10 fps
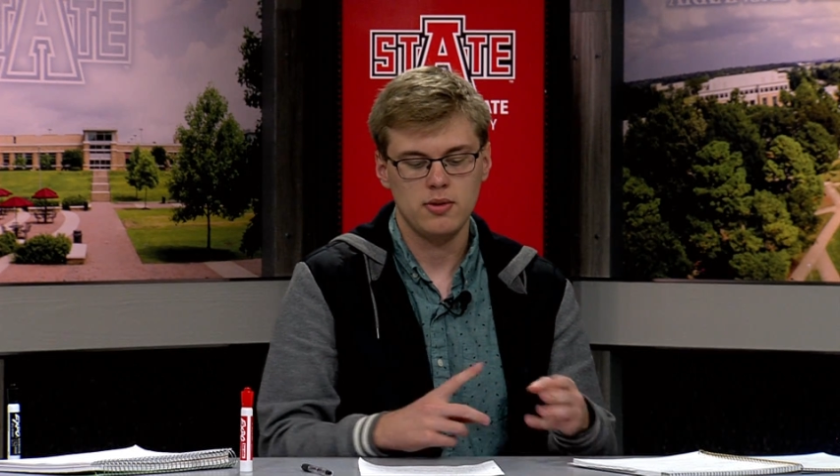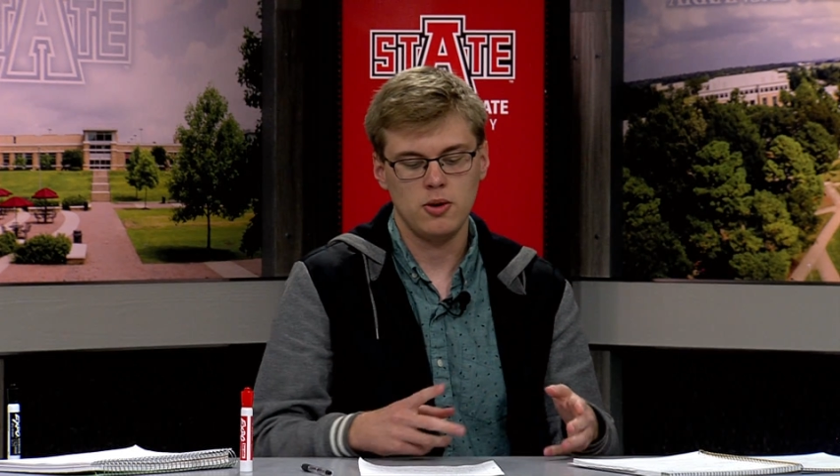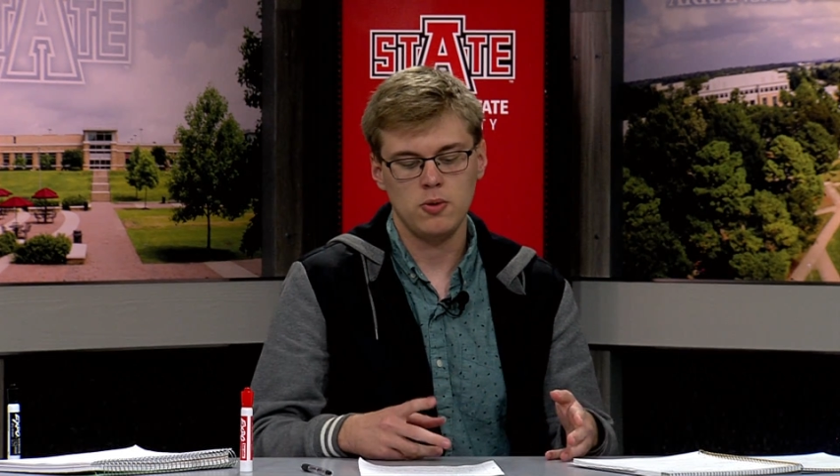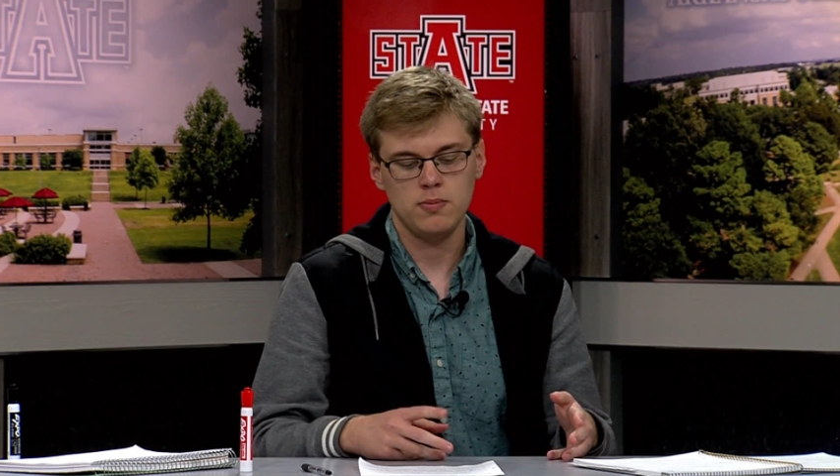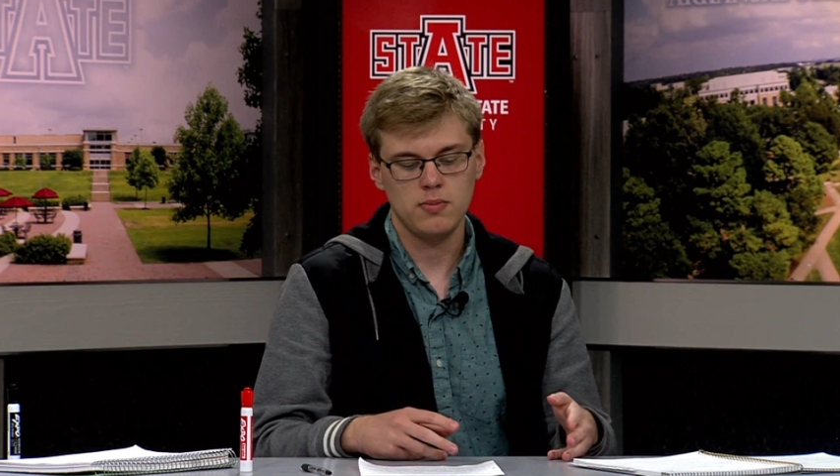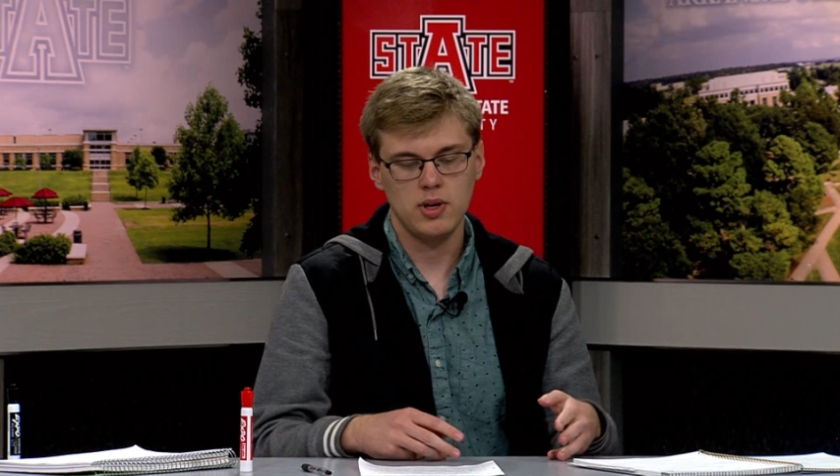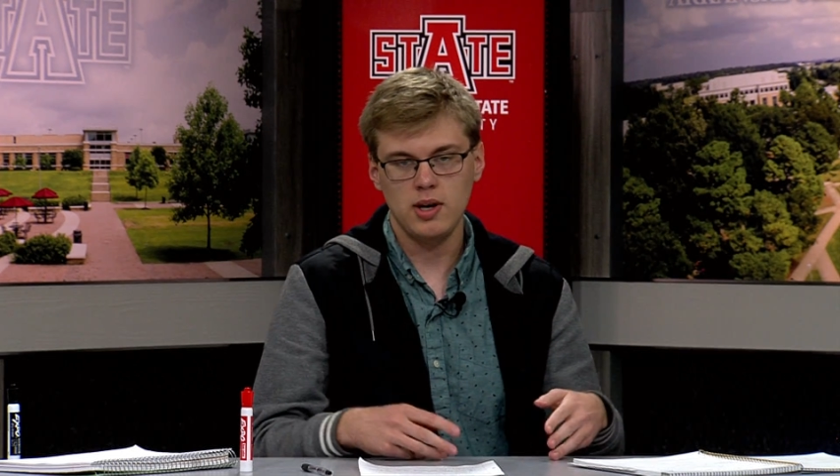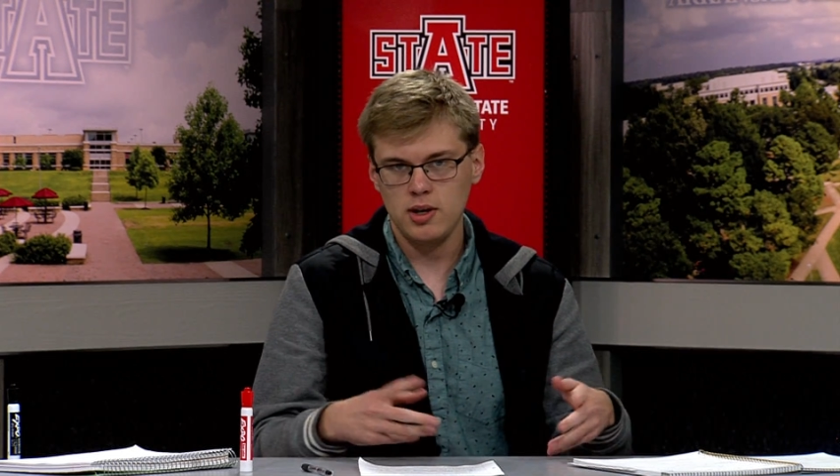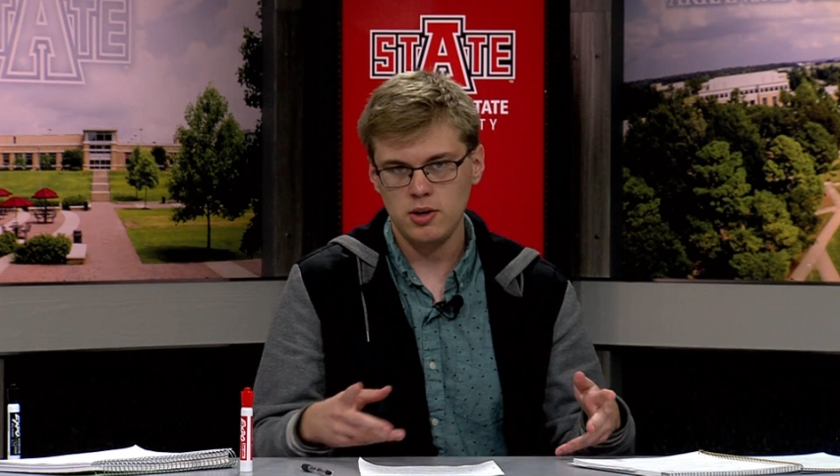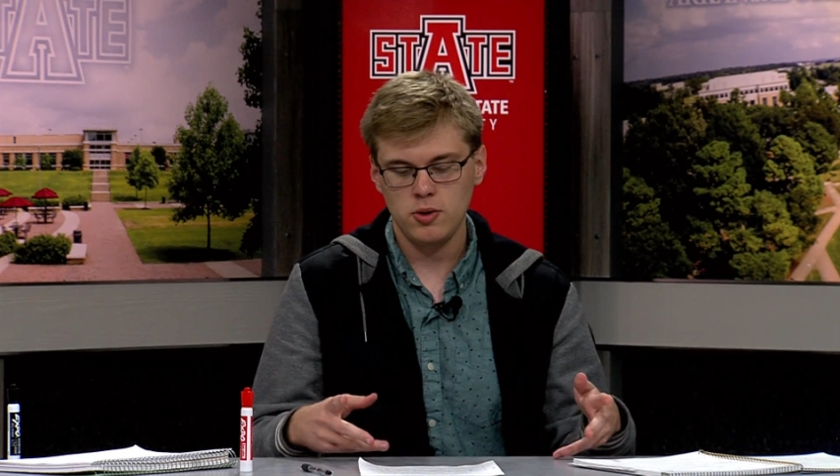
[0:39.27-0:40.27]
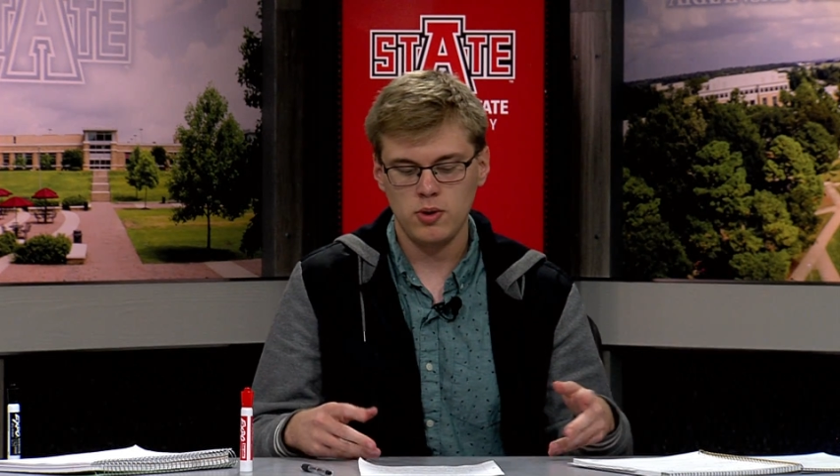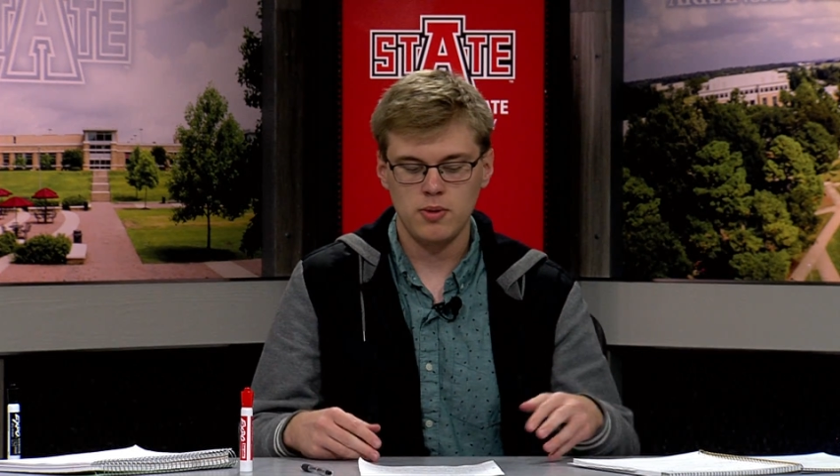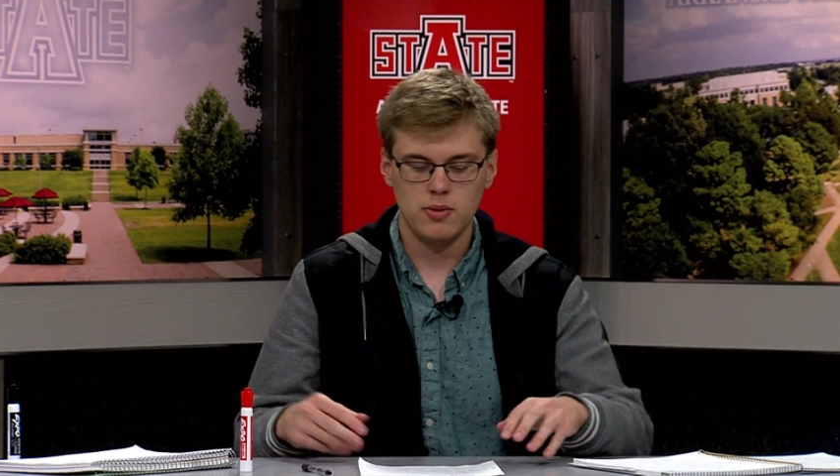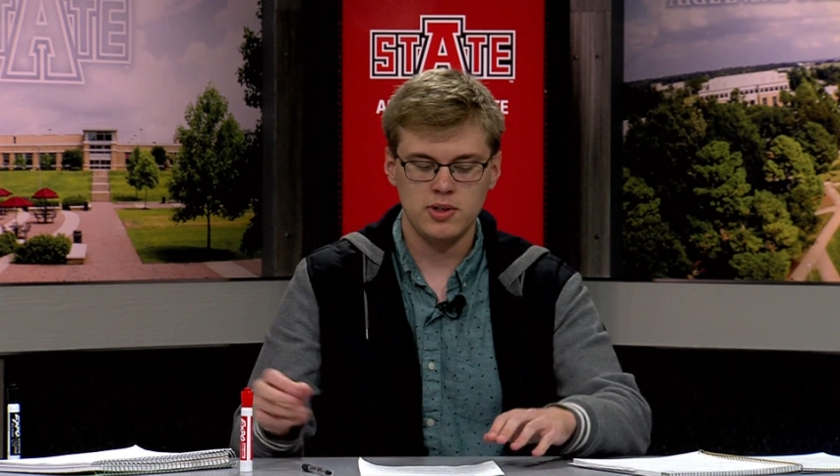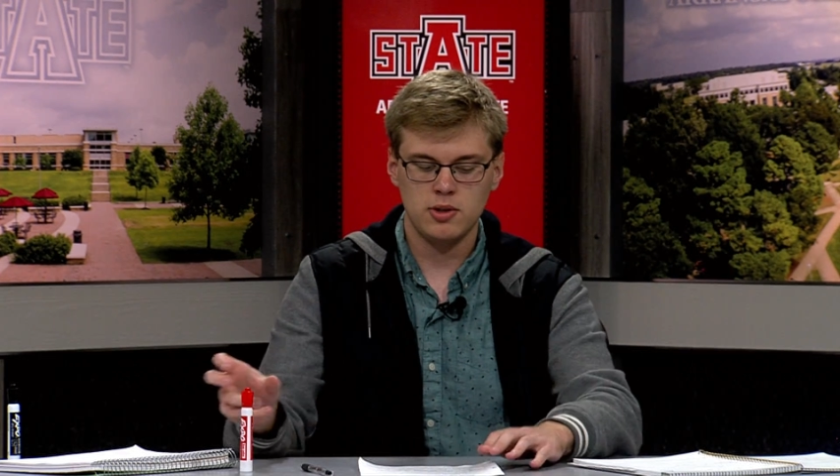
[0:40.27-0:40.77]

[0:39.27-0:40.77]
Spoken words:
So getting into it, let's